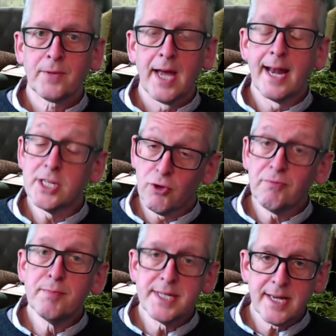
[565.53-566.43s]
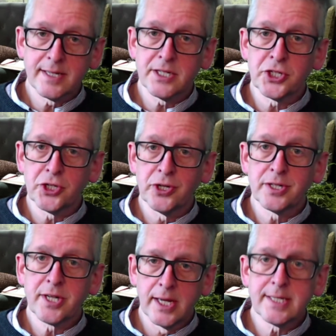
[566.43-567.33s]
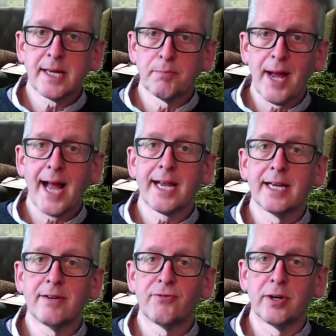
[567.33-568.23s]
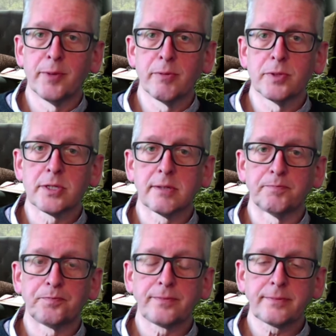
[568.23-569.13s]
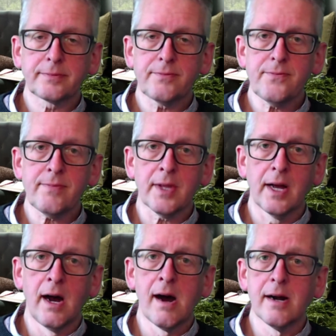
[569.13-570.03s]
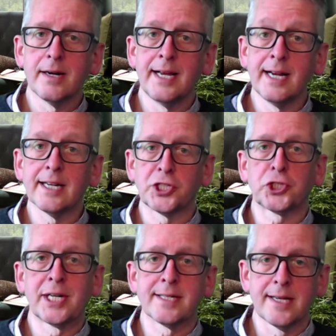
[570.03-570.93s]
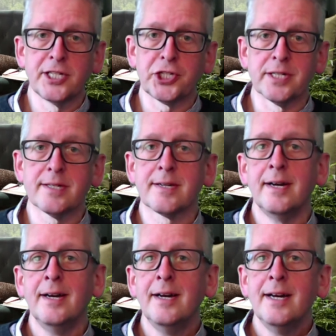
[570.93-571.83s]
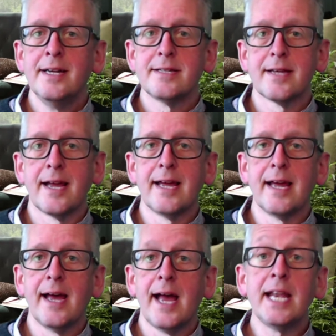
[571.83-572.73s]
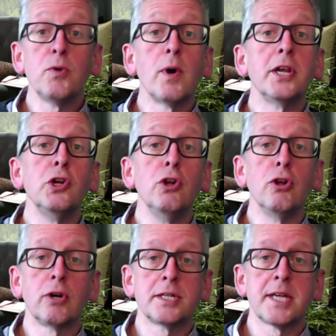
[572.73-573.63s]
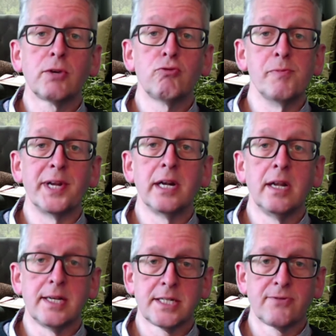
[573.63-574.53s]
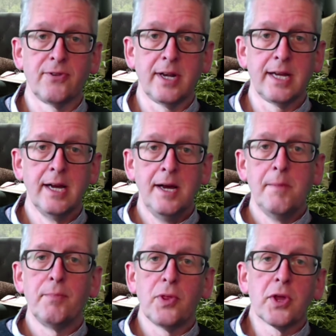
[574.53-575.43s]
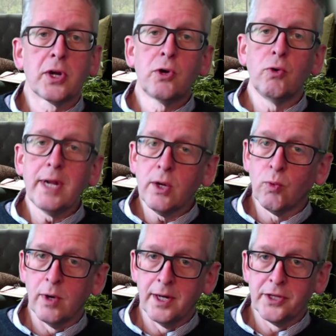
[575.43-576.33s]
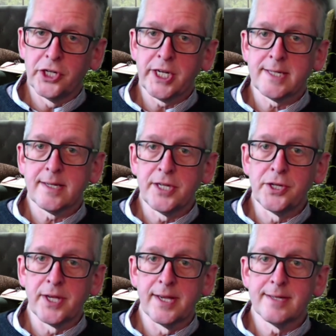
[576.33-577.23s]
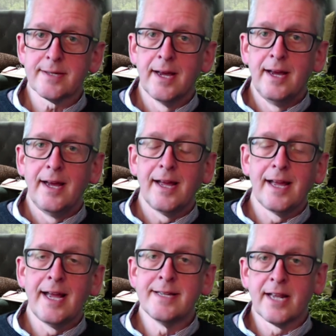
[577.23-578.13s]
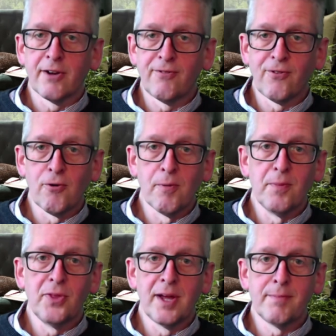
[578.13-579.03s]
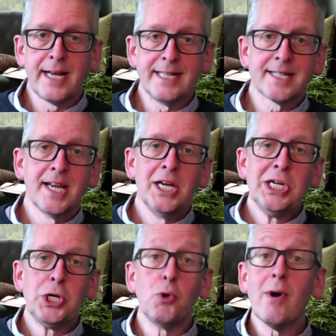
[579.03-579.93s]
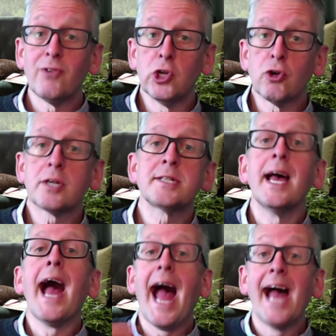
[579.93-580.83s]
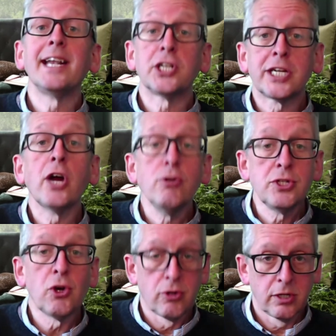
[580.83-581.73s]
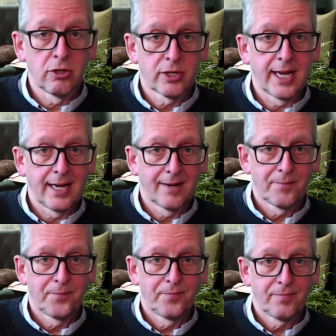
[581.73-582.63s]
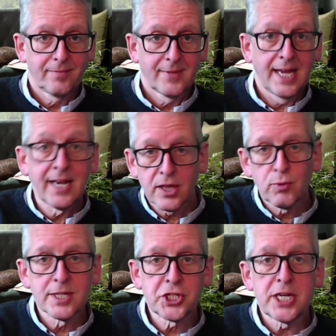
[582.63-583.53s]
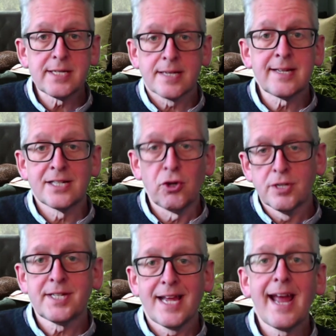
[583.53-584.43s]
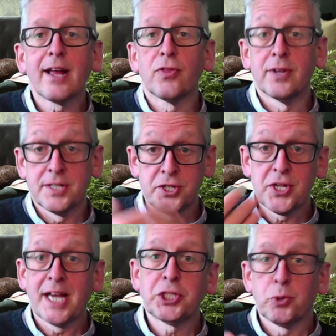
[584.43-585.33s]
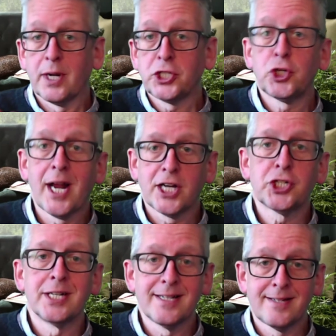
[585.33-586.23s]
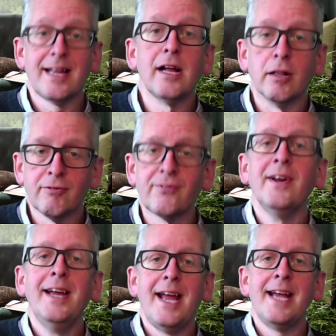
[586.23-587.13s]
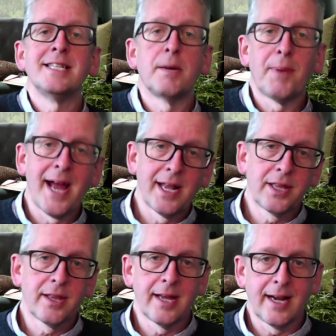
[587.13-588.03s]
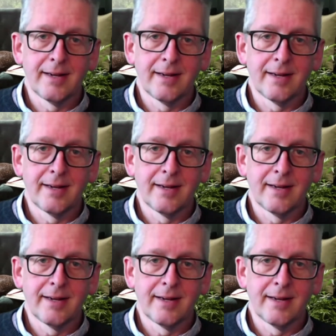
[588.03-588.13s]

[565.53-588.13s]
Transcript: and it's often misunderstood. So let's unpack it for a moment. Our English translations say anyone who looks at a woman lustfully, but the Greek word that Jesus uses is in a form that means whoever looks and goes on looking. In other words, Jesus is not saying that sexual attraction itself is a bad thing.